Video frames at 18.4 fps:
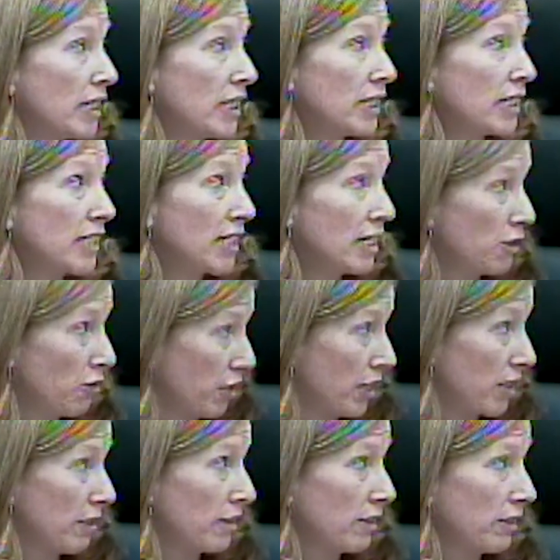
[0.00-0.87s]

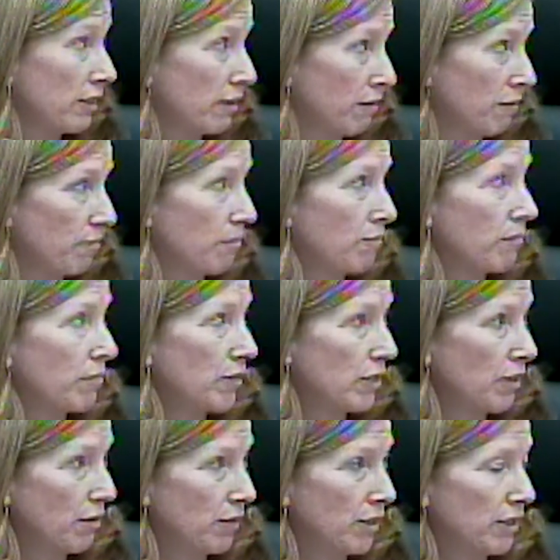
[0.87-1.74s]
decrease.
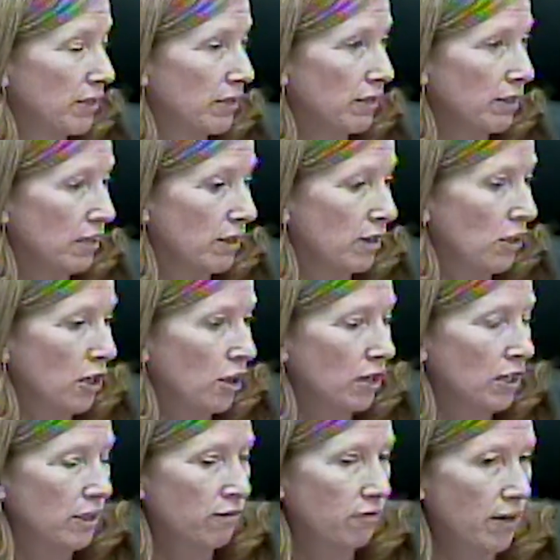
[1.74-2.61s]
So it's our
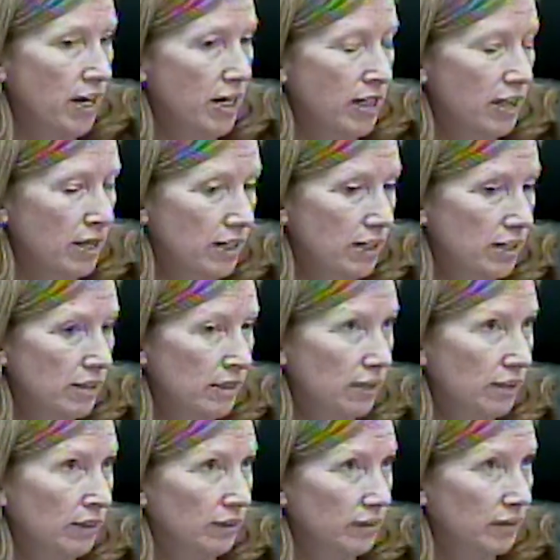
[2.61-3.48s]
current rate is
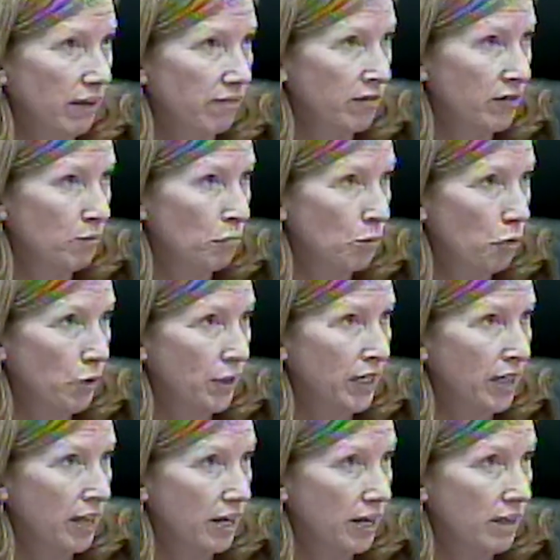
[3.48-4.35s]

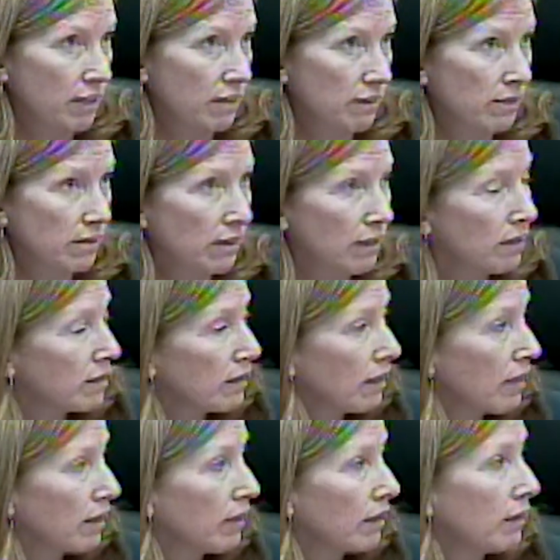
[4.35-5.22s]

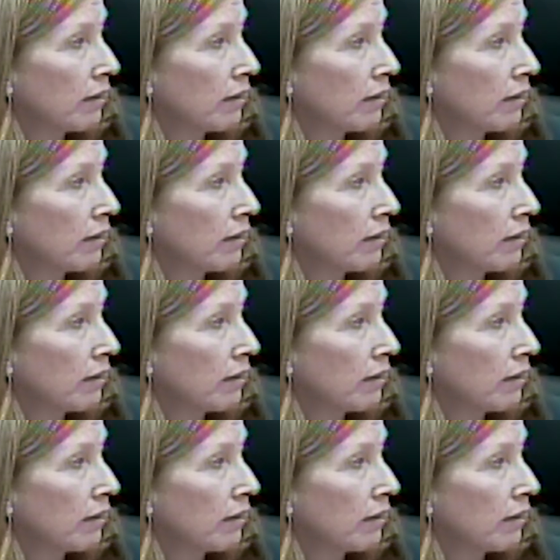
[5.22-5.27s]
11.868.